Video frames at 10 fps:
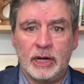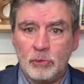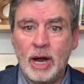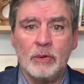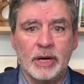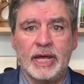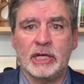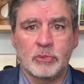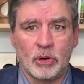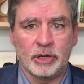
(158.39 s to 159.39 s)
and where we
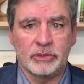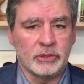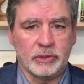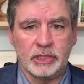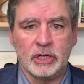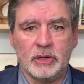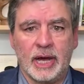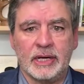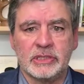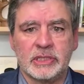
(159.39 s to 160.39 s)
export it to in the
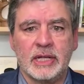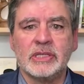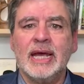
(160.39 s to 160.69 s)
United States.